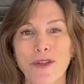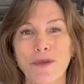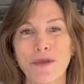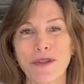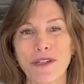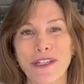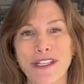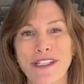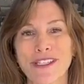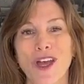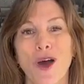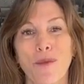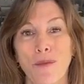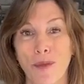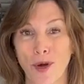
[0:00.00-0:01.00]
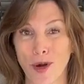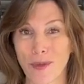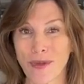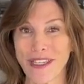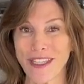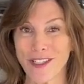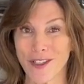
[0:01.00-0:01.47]
Community's
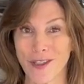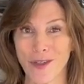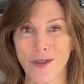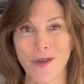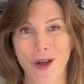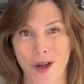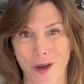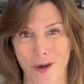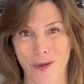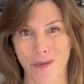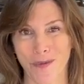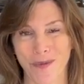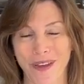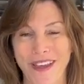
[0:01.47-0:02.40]
permanent new home.